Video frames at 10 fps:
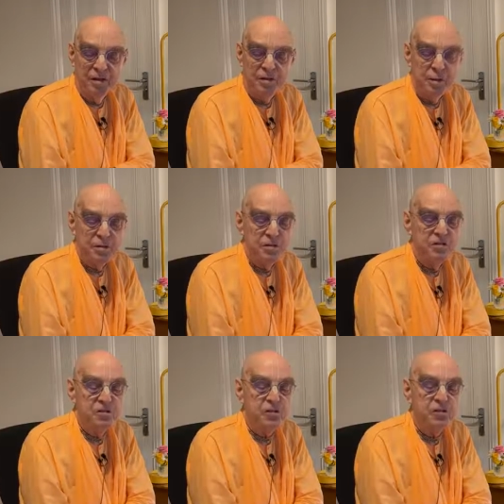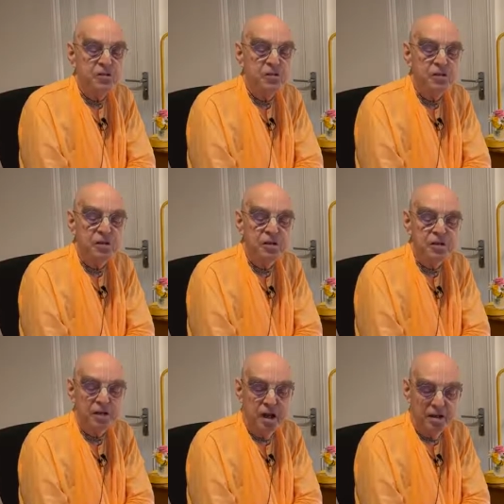There is insufficient
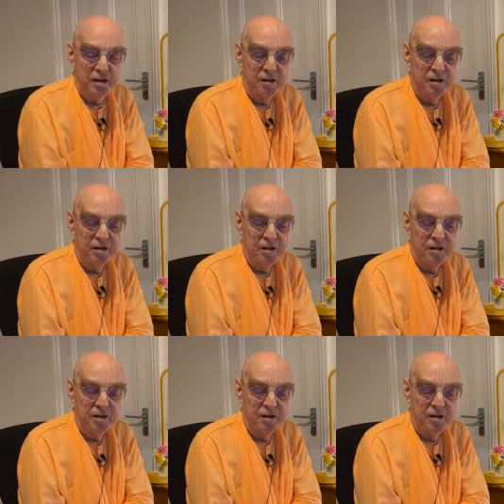sunshine,